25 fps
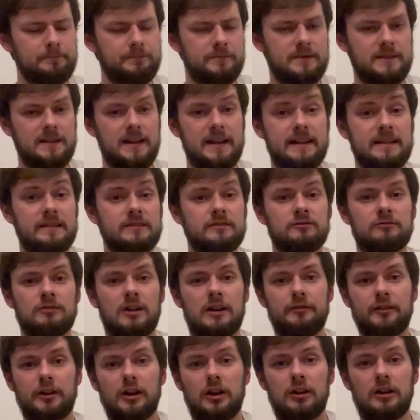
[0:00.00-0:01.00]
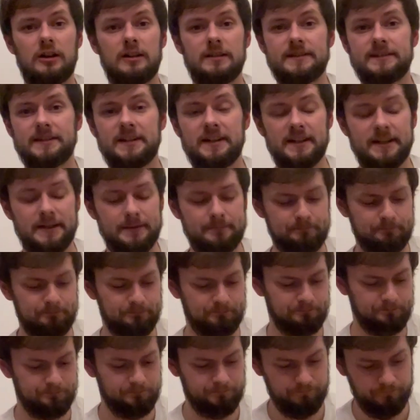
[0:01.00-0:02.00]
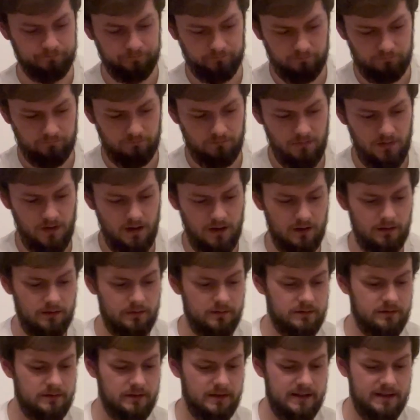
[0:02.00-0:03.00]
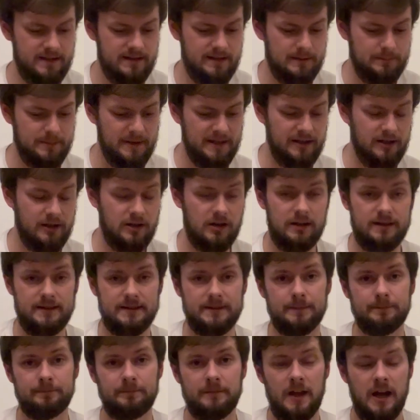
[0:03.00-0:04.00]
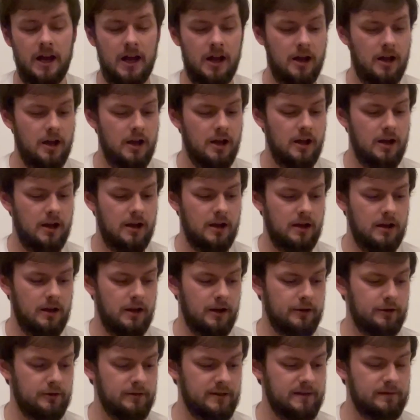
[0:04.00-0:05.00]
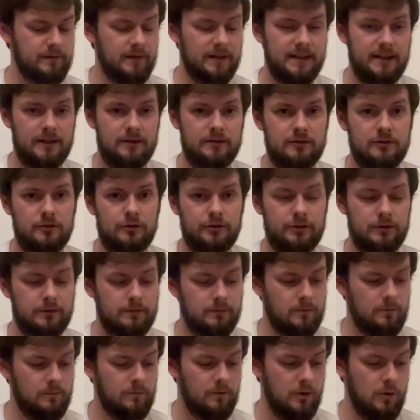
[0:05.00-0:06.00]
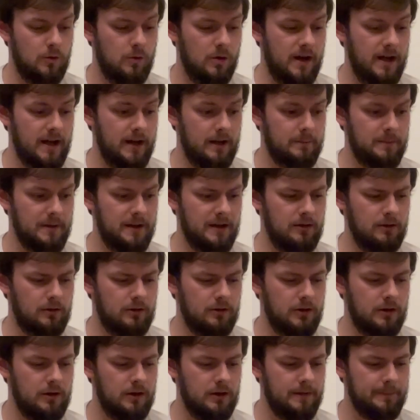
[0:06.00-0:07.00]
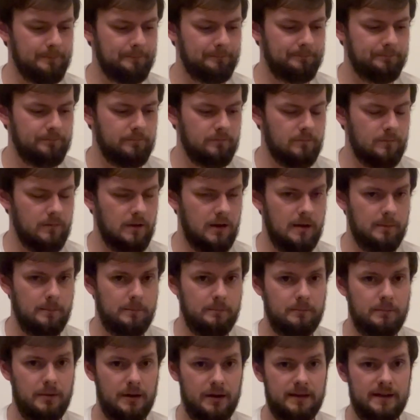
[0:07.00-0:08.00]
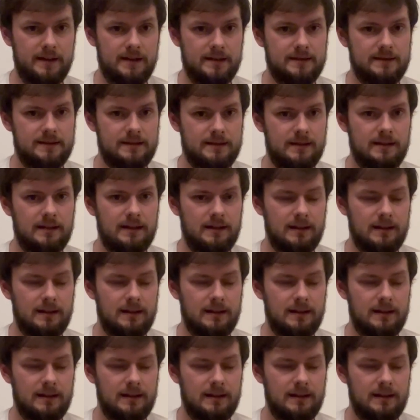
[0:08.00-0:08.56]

Tastes rather class A. So this has been the cousin. I know this video's gone on quite a bit longer, but this